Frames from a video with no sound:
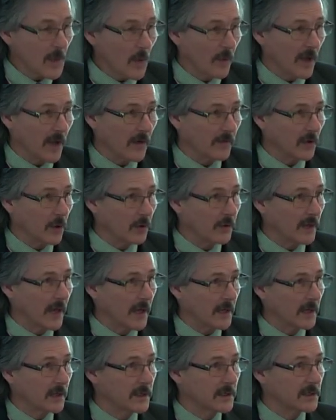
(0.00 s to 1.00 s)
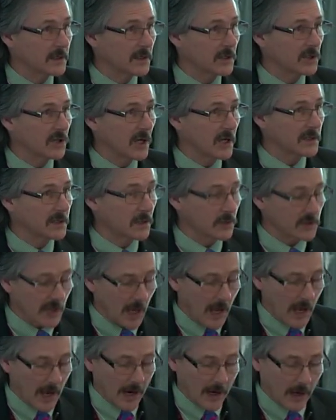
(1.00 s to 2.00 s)
We have no data to suggest there's a
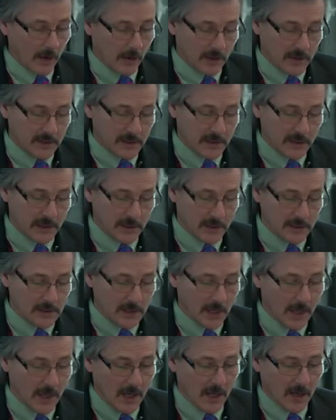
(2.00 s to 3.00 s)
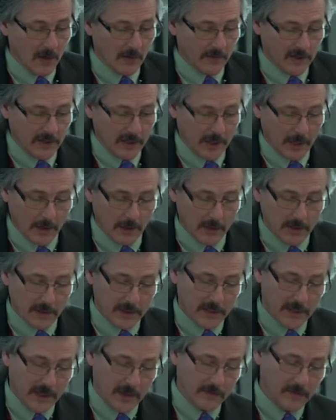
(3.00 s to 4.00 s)
higher incidence of
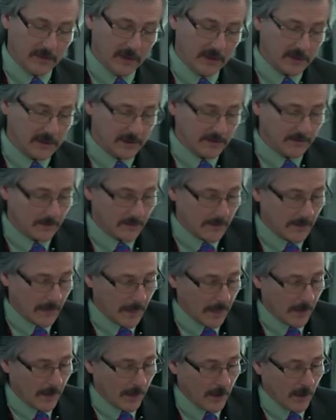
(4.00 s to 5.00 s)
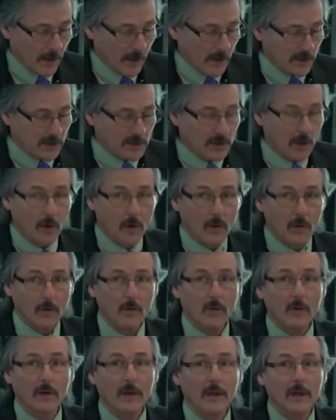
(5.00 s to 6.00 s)
inherited deafness.
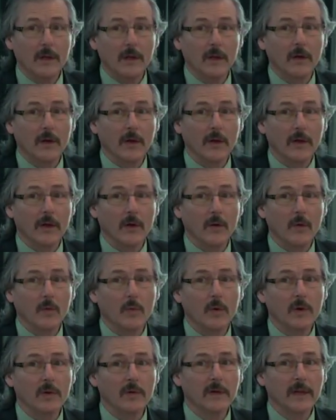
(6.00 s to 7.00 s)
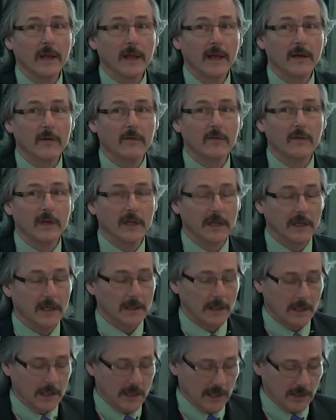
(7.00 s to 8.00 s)
So we would have
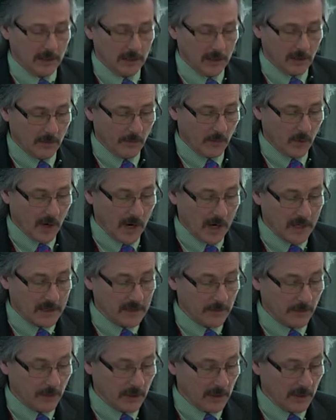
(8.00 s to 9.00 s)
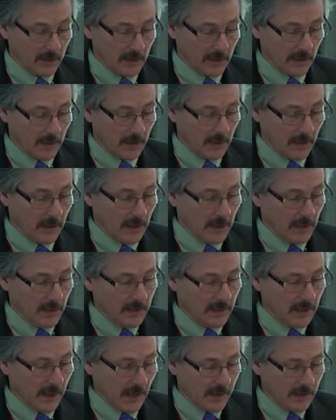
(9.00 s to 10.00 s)
in Kenya approximately
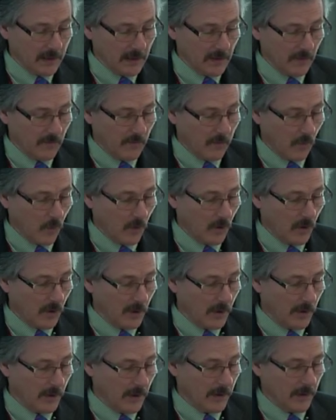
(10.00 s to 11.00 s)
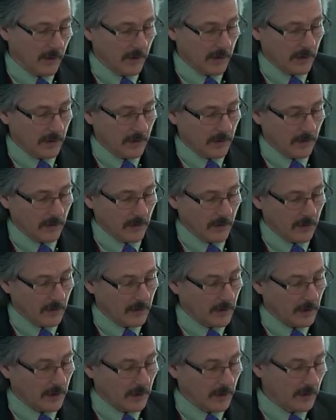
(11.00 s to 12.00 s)

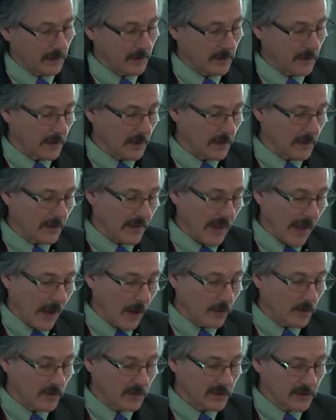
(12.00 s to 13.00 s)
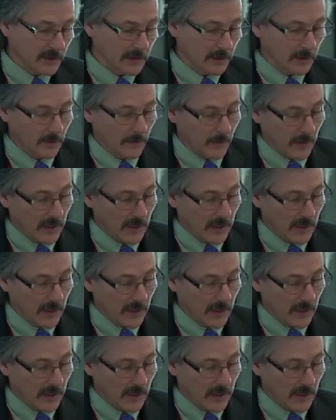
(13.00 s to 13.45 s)
94,000